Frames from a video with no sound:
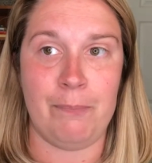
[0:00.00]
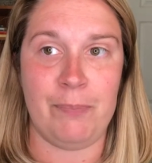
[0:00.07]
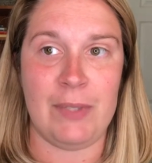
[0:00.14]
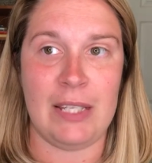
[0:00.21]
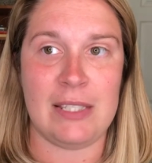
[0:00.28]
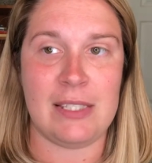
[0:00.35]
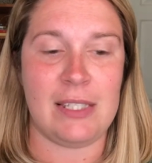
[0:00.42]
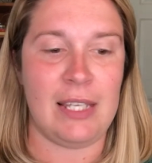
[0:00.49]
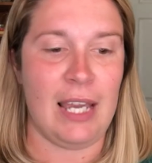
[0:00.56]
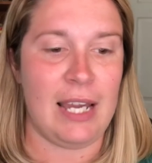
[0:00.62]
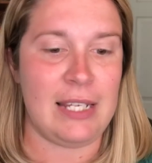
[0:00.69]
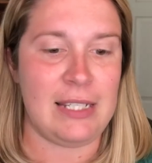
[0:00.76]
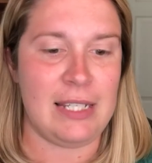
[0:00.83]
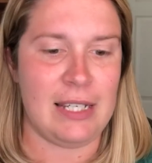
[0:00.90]
It's the
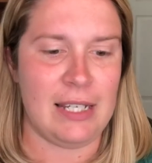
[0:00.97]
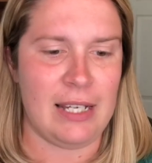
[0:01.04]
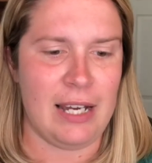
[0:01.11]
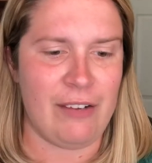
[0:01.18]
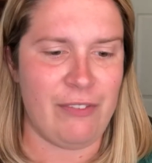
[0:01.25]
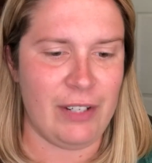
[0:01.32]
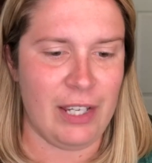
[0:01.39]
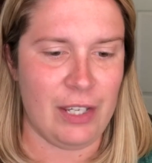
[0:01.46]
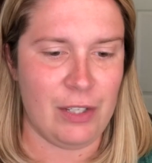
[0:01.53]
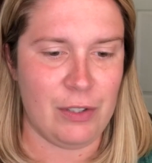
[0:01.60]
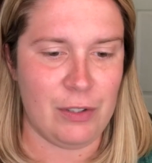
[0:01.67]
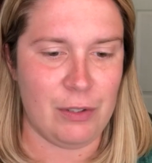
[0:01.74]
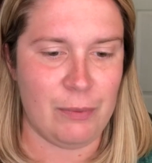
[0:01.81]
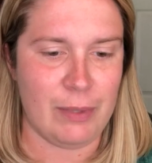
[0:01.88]
idea, I forget
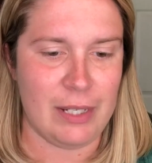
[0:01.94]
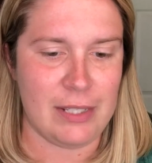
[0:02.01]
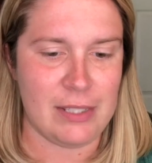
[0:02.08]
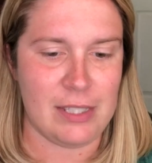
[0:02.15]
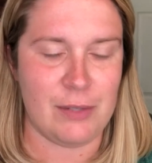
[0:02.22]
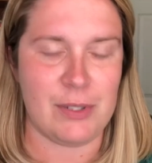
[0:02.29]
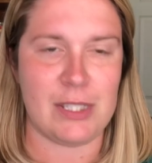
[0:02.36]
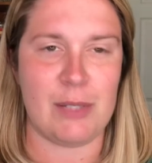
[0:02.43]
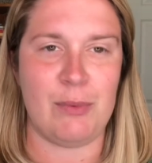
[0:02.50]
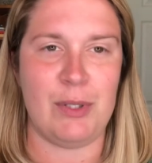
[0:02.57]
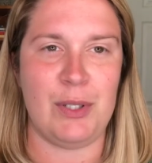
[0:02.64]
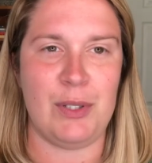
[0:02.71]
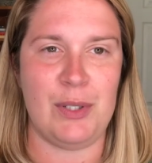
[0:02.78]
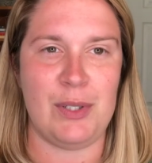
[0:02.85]
who it was, there was
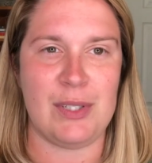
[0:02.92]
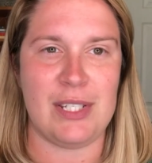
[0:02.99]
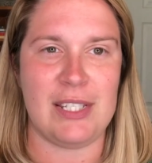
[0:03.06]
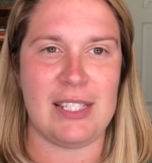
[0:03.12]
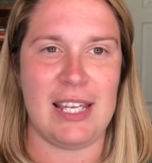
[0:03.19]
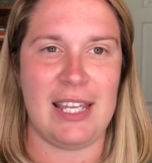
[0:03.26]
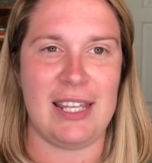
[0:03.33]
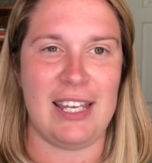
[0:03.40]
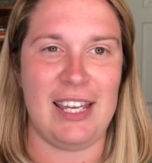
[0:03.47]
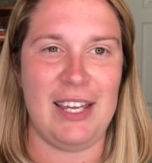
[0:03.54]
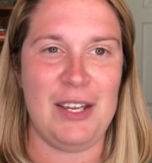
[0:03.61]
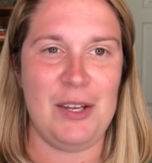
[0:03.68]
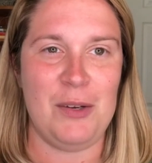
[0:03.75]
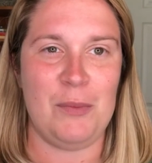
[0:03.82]
someone who used to say
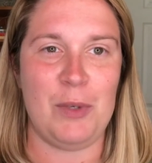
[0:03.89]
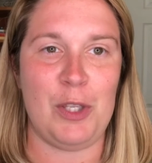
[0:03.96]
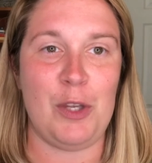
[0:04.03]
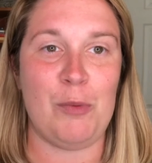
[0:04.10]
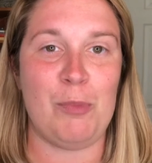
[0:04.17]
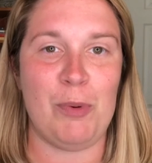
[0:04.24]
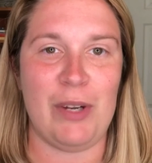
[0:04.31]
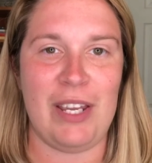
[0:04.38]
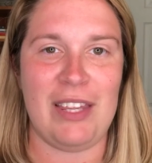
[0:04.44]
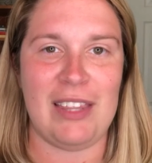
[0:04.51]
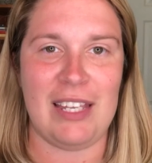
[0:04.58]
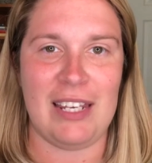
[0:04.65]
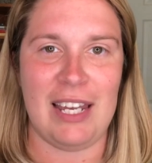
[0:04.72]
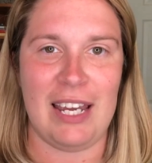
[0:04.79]
that when you breathe
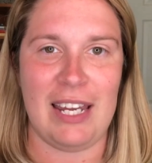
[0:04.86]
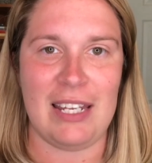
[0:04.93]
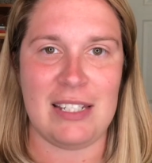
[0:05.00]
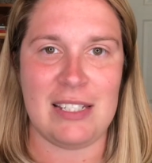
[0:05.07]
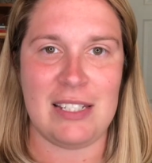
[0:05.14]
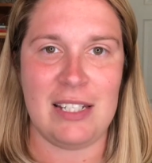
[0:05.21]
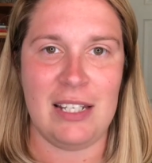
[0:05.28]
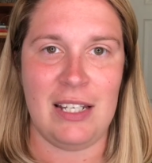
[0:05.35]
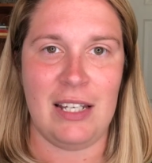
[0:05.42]
at night,